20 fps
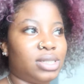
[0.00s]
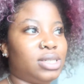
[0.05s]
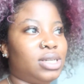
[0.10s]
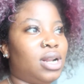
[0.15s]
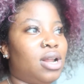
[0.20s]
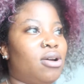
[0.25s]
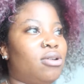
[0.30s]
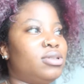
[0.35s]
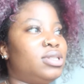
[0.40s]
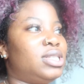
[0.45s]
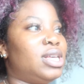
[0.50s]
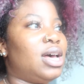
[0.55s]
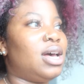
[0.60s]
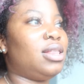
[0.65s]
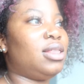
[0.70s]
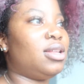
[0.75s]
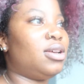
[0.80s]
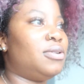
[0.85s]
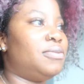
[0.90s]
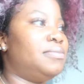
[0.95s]
You know,
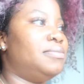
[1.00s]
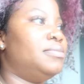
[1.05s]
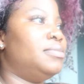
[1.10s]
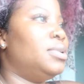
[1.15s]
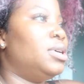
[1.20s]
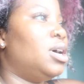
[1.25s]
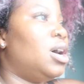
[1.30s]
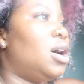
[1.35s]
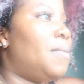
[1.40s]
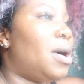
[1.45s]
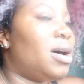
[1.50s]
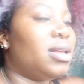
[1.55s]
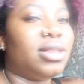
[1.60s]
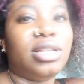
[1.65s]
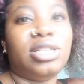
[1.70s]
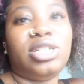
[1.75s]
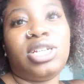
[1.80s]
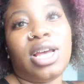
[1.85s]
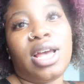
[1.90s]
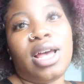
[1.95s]
tell them about
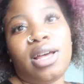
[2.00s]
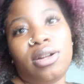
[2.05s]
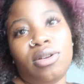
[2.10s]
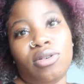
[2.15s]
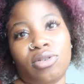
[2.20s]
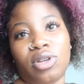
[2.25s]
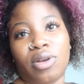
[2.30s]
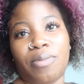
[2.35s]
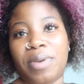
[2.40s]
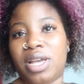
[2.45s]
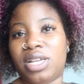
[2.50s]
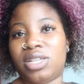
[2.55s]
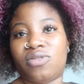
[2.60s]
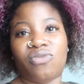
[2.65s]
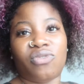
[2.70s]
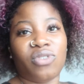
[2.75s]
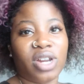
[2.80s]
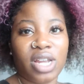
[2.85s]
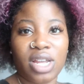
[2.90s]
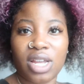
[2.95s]
the channel, your best
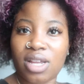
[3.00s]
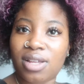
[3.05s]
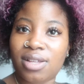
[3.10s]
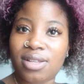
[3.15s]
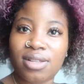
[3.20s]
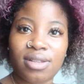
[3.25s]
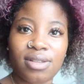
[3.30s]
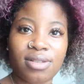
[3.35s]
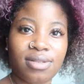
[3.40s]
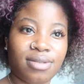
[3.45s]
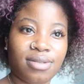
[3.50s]
friend.